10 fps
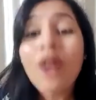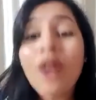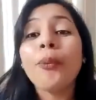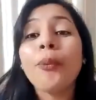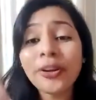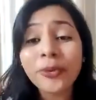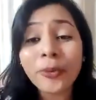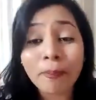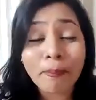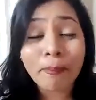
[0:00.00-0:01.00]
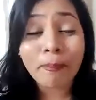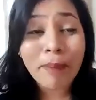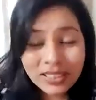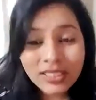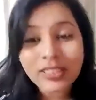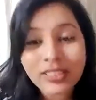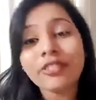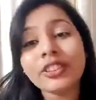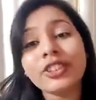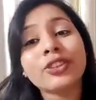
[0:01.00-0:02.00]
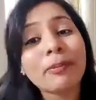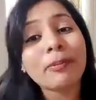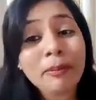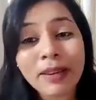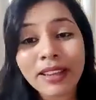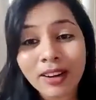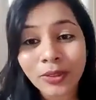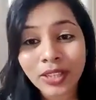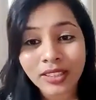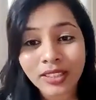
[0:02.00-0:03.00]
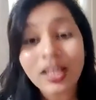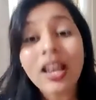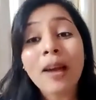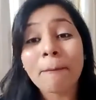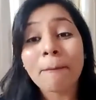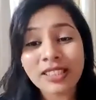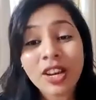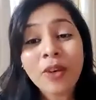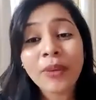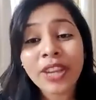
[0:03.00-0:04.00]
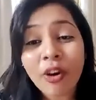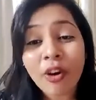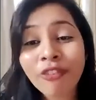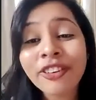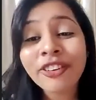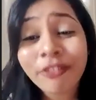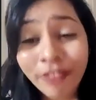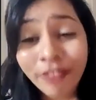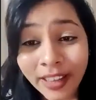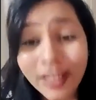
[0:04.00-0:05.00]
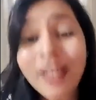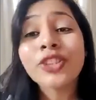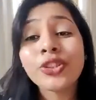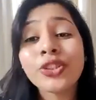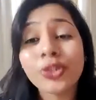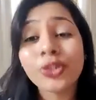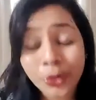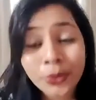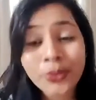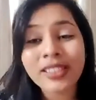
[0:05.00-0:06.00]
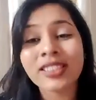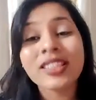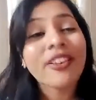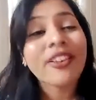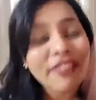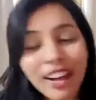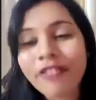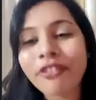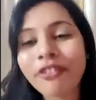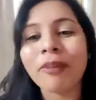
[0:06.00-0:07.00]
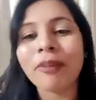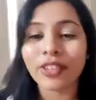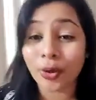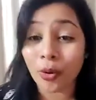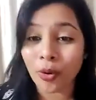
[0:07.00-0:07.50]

We do best service to the people around us, but we often fail to do this right from our home.